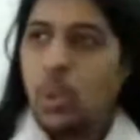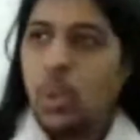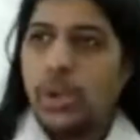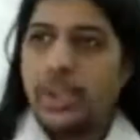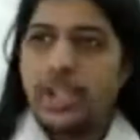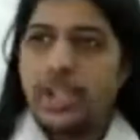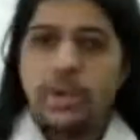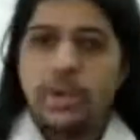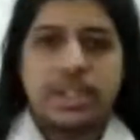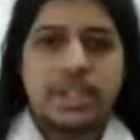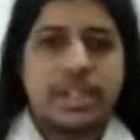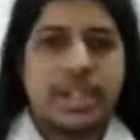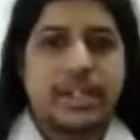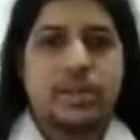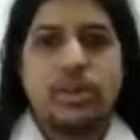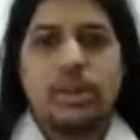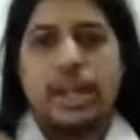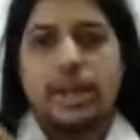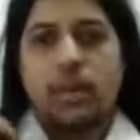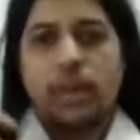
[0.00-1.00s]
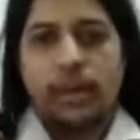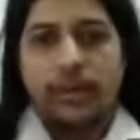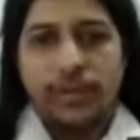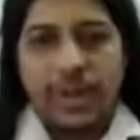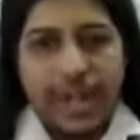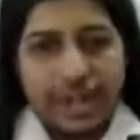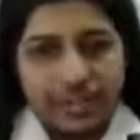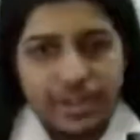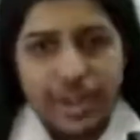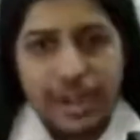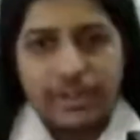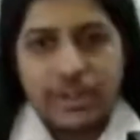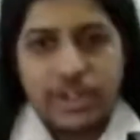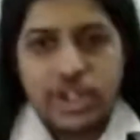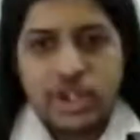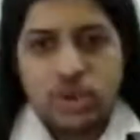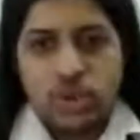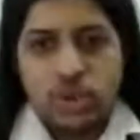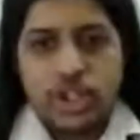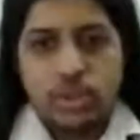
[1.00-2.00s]
What they do is like like, okay, fine,
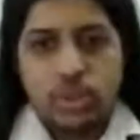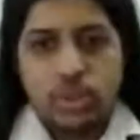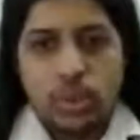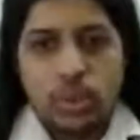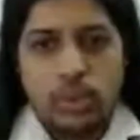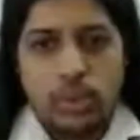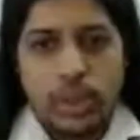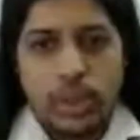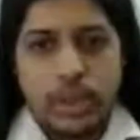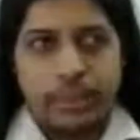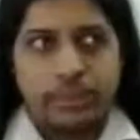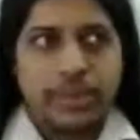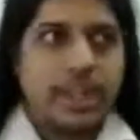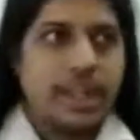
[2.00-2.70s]
after school is over,